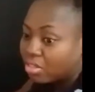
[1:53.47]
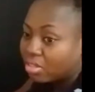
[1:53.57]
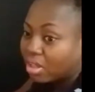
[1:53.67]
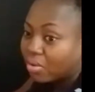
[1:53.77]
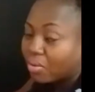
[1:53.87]

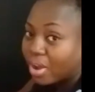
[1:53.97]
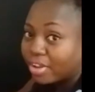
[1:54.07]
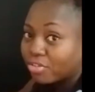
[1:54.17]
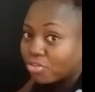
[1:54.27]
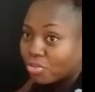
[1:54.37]
They are
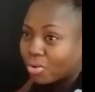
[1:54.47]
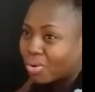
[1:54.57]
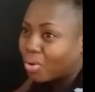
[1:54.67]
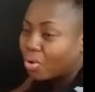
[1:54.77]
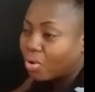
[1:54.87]
quite strong,
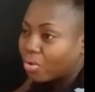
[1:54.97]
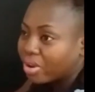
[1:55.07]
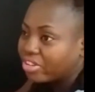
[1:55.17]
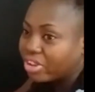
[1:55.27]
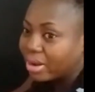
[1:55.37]
or
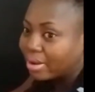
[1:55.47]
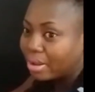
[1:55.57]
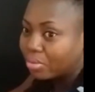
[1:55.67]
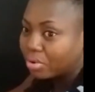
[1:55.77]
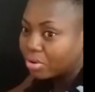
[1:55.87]
orange and
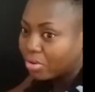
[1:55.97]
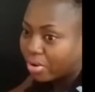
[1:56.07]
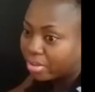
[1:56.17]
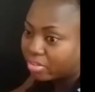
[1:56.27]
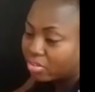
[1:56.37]

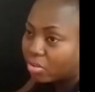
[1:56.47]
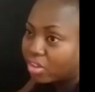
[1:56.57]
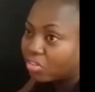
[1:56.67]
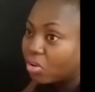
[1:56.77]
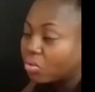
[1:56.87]
lemongrass. So
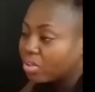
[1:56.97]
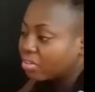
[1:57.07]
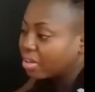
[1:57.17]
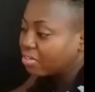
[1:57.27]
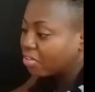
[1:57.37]
it's
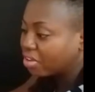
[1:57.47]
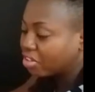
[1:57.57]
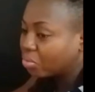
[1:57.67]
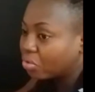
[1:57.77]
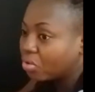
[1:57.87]
always
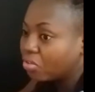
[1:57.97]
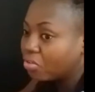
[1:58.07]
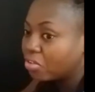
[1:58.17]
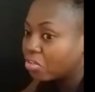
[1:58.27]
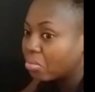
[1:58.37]
advisable, go
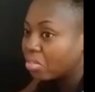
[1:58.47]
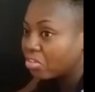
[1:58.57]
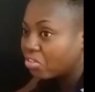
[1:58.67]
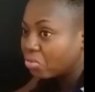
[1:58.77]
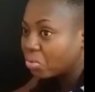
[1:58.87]
for something
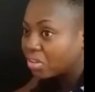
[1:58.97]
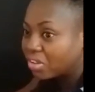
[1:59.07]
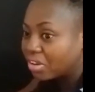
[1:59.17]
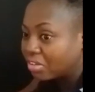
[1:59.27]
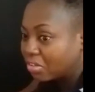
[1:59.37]
sweet
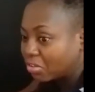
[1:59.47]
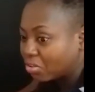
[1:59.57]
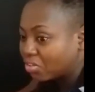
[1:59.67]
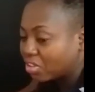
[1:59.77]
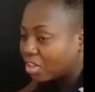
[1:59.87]
and
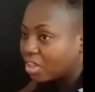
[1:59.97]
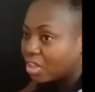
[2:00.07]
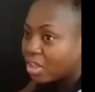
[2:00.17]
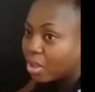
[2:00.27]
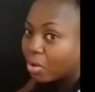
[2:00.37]
soft,
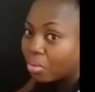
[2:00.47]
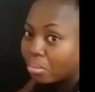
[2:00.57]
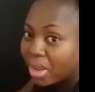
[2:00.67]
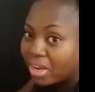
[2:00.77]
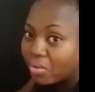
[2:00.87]

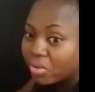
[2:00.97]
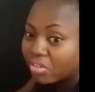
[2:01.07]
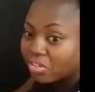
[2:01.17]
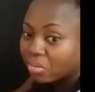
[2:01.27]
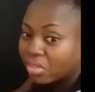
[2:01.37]
combine it with
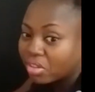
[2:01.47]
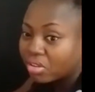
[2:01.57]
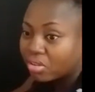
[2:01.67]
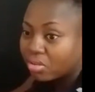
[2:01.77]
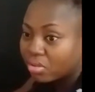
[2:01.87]
something